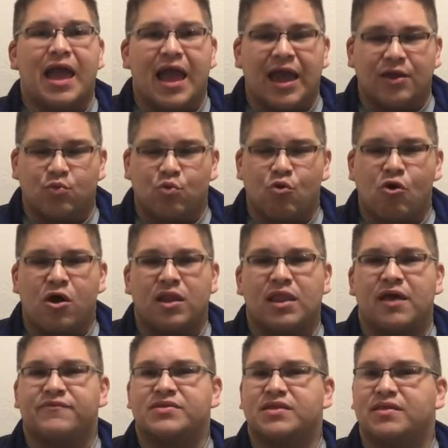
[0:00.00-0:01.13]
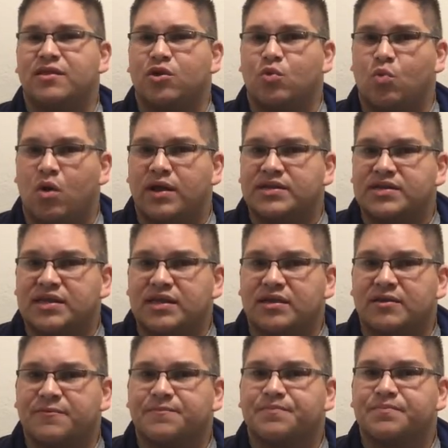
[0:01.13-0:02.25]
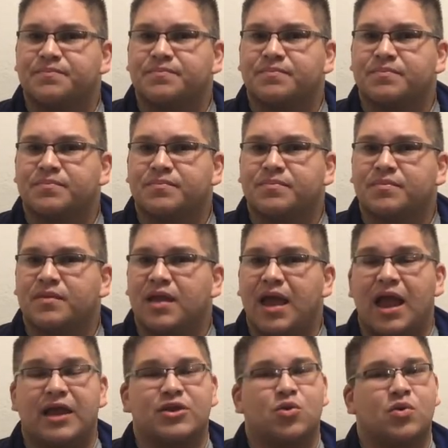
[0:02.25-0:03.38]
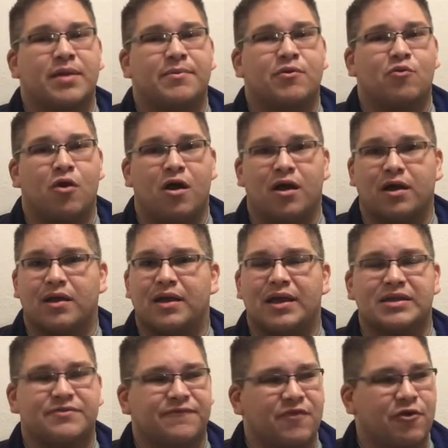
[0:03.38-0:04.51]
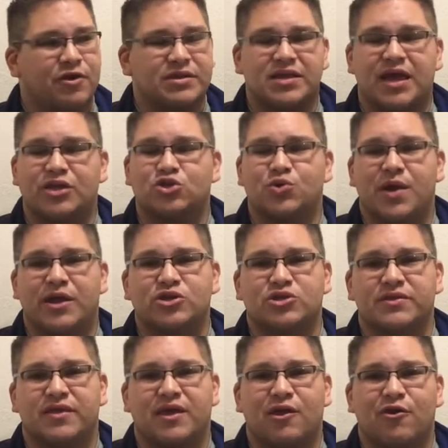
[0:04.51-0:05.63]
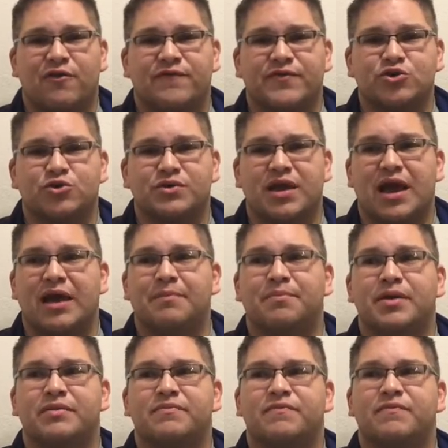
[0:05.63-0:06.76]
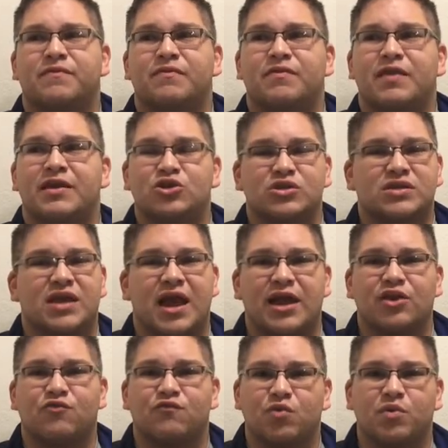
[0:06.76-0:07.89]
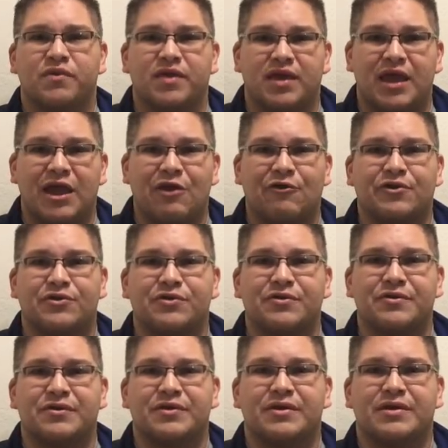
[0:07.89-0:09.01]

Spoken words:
And we're all left a little wanting. And don't get me wrong, it's a very sad tragedy that Carrie Fisher died, but they just kind of ruined the character.